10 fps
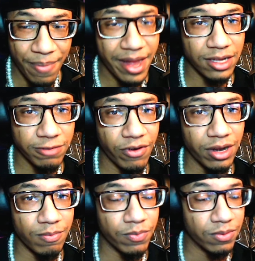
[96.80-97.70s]
And then it's
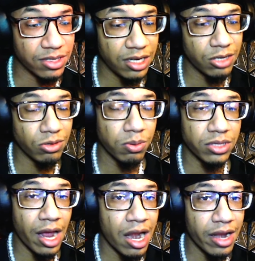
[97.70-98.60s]
funny, the season was
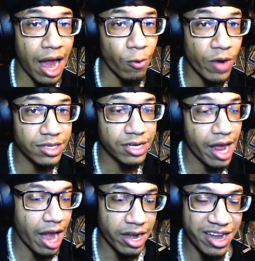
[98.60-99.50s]
supposed to end on that
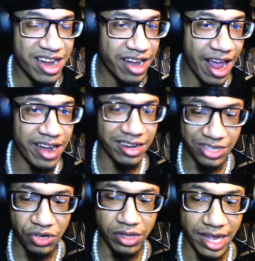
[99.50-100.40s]
Wednesday, and it didn't end
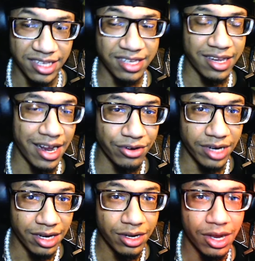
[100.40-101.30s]
until that Saturday,